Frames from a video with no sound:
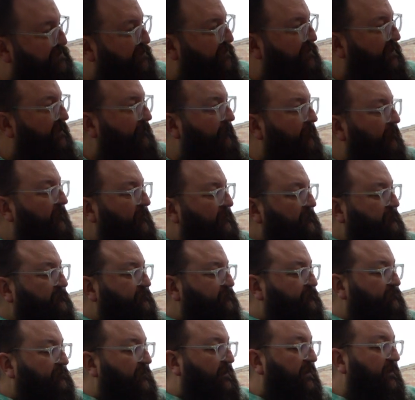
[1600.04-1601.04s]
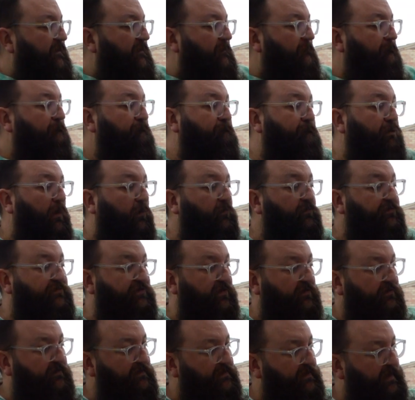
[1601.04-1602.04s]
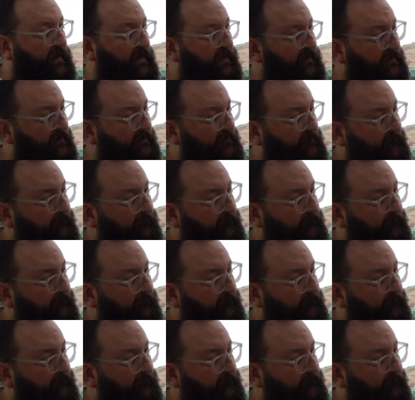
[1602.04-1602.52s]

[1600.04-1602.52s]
on it. Bolt-on neck